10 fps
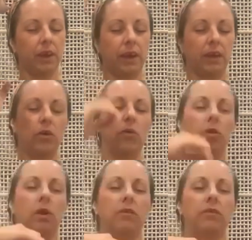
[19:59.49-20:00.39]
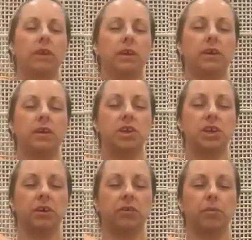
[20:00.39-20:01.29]
and all of the
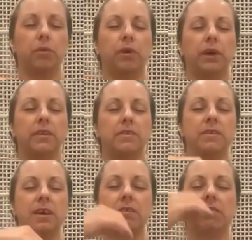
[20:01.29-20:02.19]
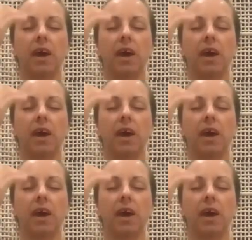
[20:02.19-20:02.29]
chakra points if